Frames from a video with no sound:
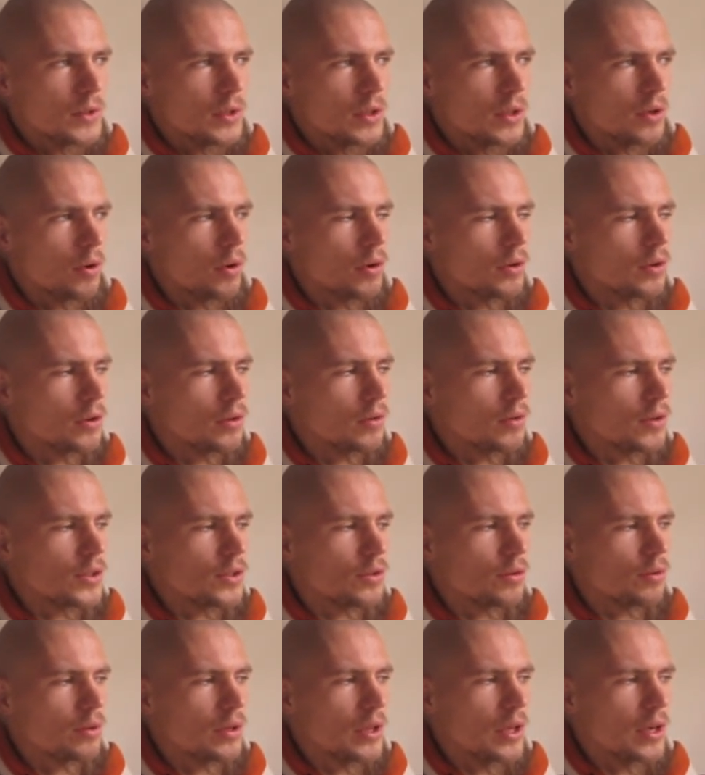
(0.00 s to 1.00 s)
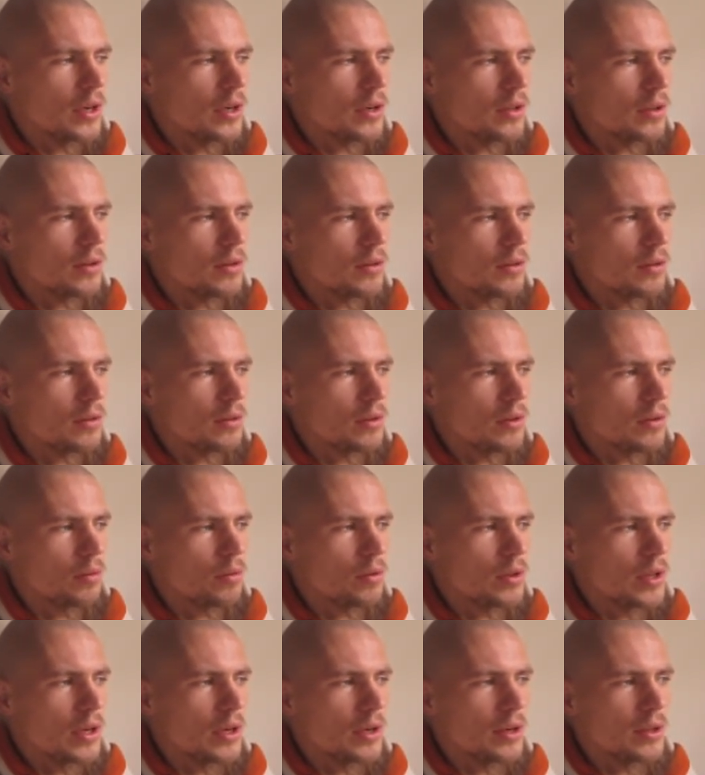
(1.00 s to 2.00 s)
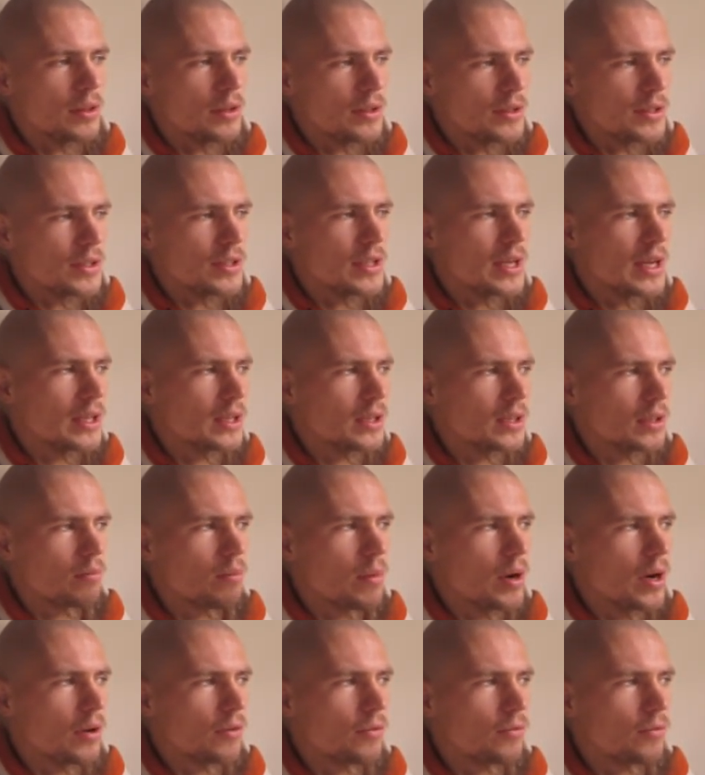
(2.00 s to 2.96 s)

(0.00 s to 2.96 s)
The order was to take this debt by